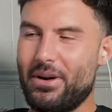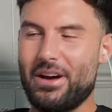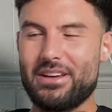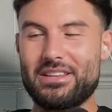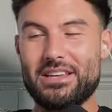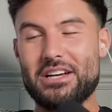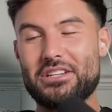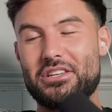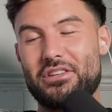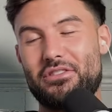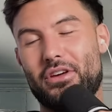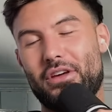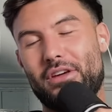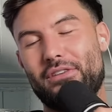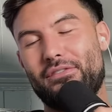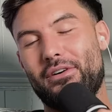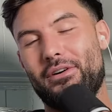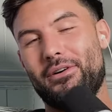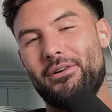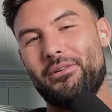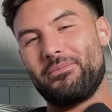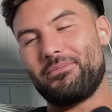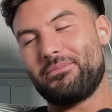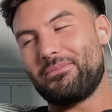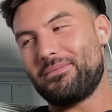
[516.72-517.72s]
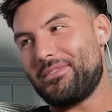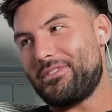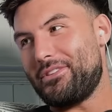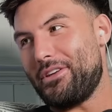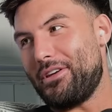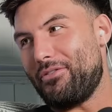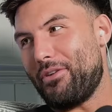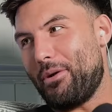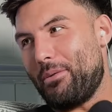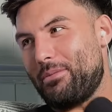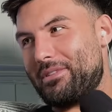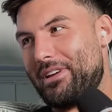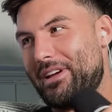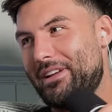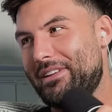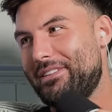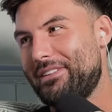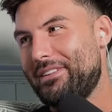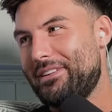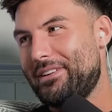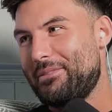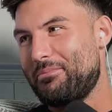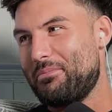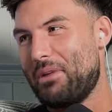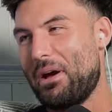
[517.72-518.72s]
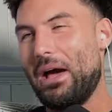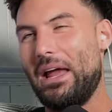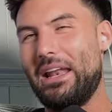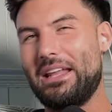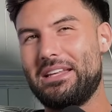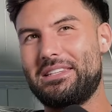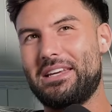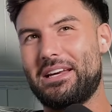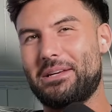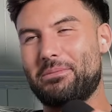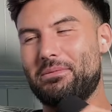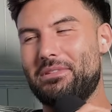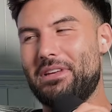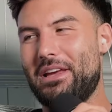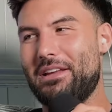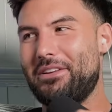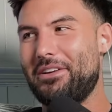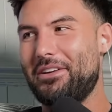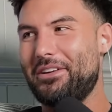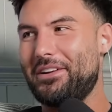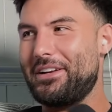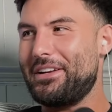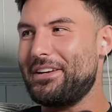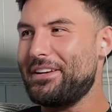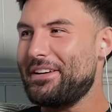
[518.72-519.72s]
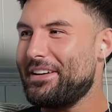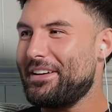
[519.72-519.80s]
But it's actually 34. It's 34%. But I added 6% on.